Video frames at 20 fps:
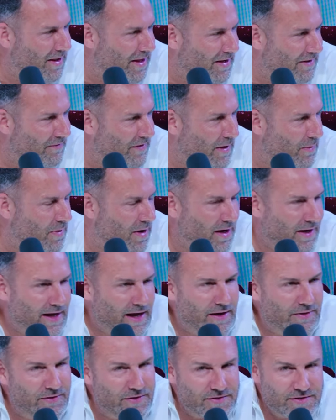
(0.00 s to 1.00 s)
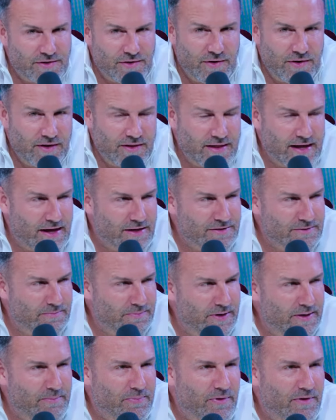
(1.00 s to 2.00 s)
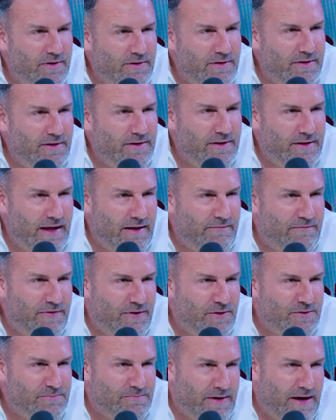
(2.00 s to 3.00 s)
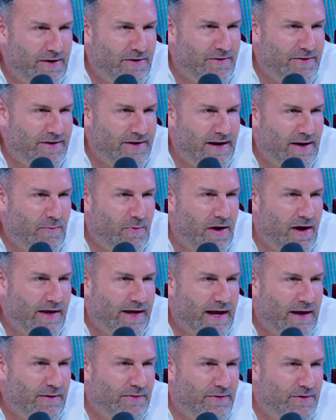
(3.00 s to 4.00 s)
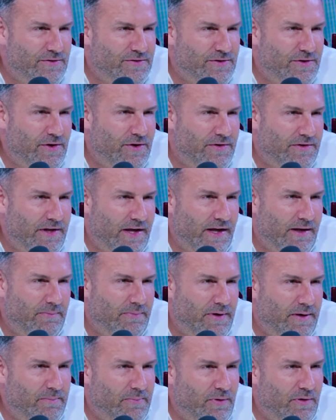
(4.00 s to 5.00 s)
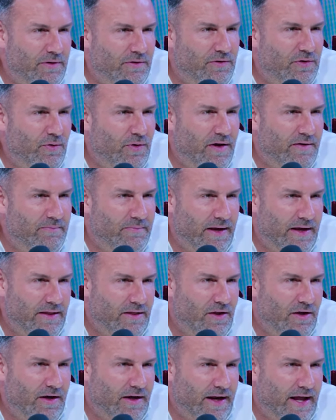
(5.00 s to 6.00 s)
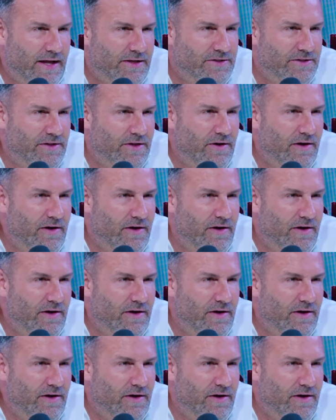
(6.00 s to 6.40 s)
Like if I walk out and there's 30,000 people, that feels better than I walk out and there's 13 people and two of them ain't looking at you.